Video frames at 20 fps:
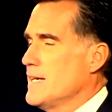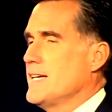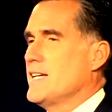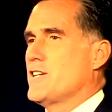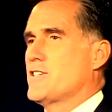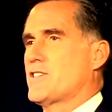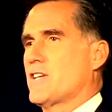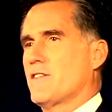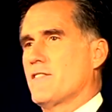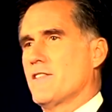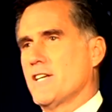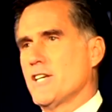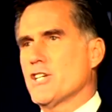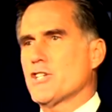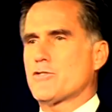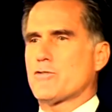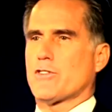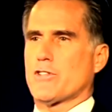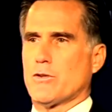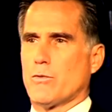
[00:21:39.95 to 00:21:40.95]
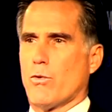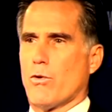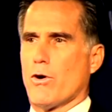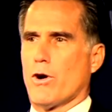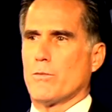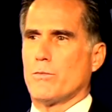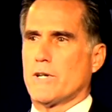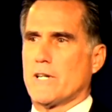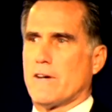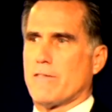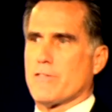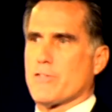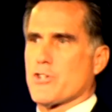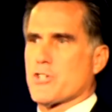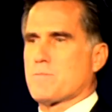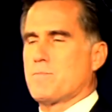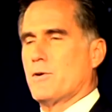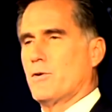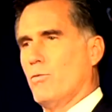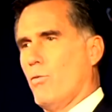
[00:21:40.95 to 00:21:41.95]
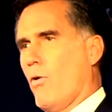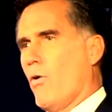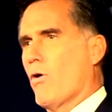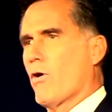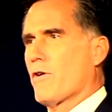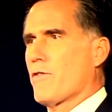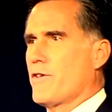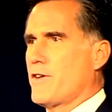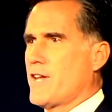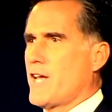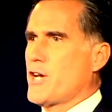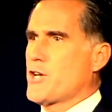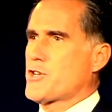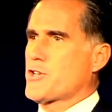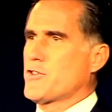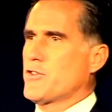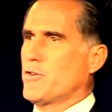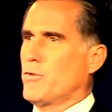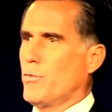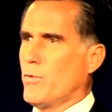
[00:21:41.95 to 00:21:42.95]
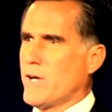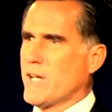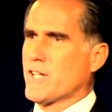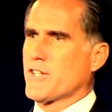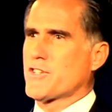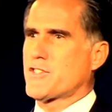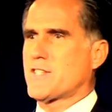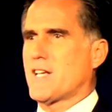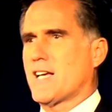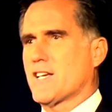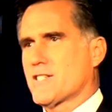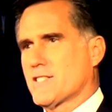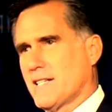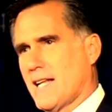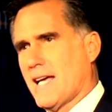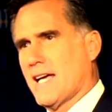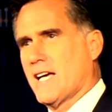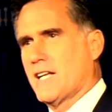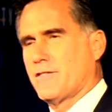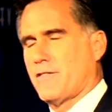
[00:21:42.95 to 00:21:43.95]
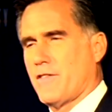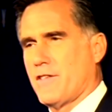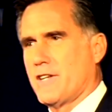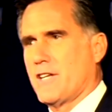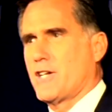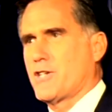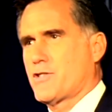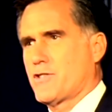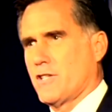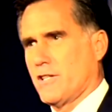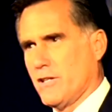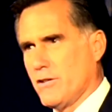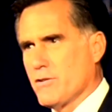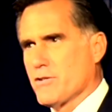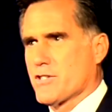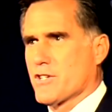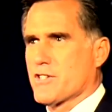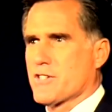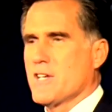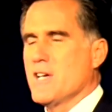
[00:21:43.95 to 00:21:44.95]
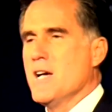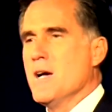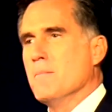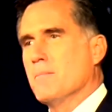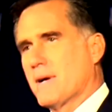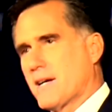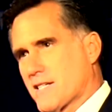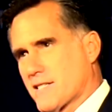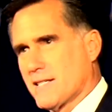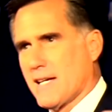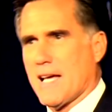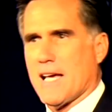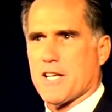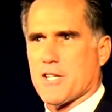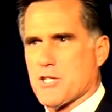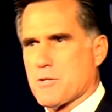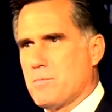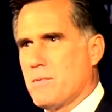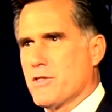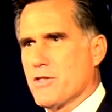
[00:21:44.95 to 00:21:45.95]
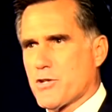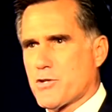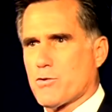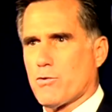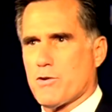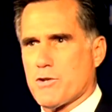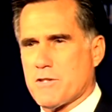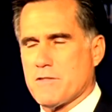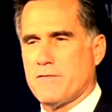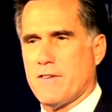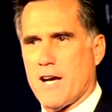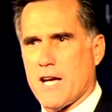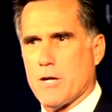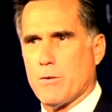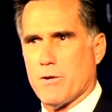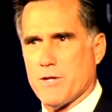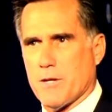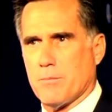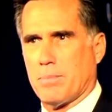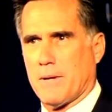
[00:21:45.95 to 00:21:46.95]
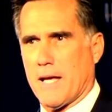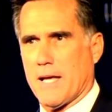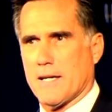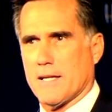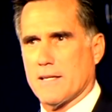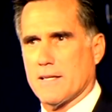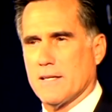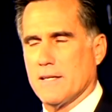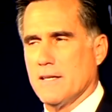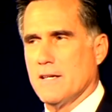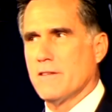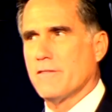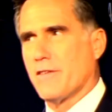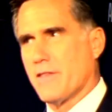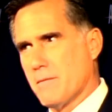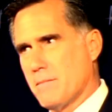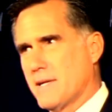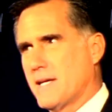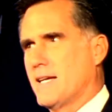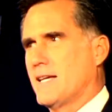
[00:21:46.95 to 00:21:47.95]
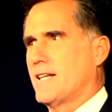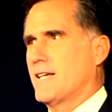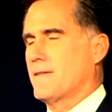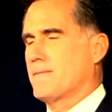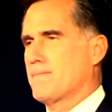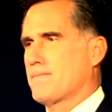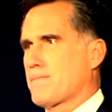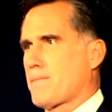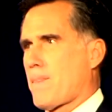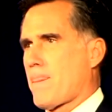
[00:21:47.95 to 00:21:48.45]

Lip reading: He said, in the history of the world, whenever there's been war, the nation that wins takes land from the nation that loses, because land has been the source of value on the planet from the beginning.